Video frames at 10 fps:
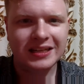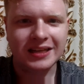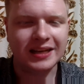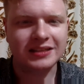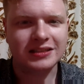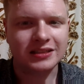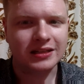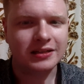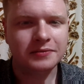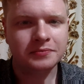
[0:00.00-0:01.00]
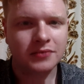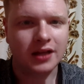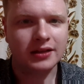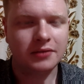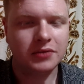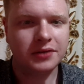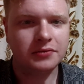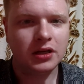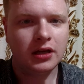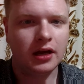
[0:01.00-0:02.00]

keen to get them done.